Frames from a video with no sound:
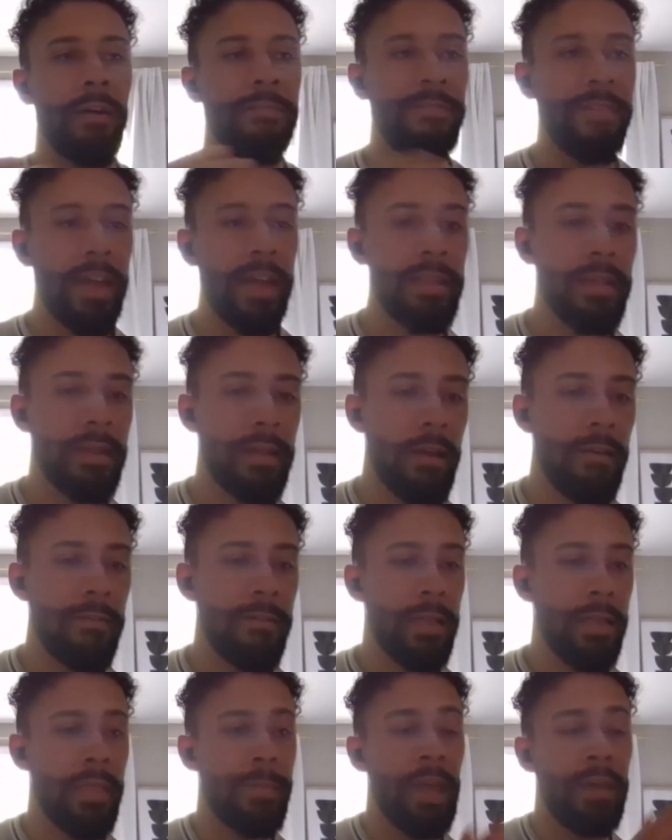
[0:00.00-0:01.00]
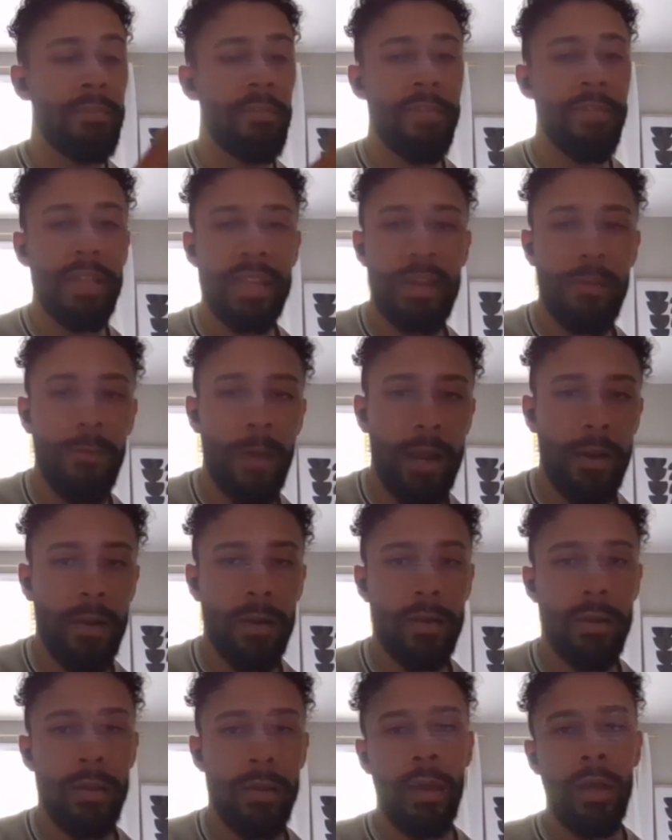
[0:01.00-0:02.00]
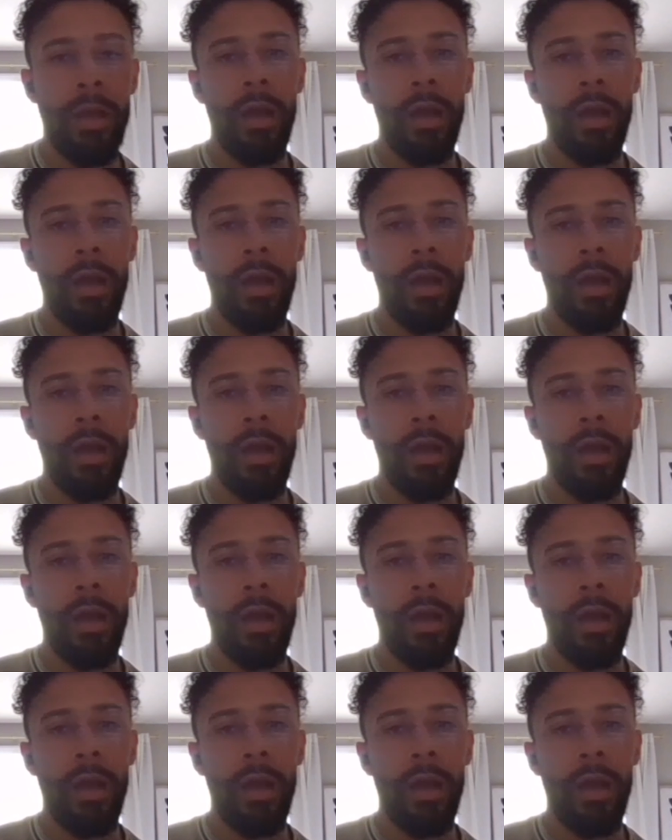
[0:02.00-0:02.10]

felon, they may have a felony record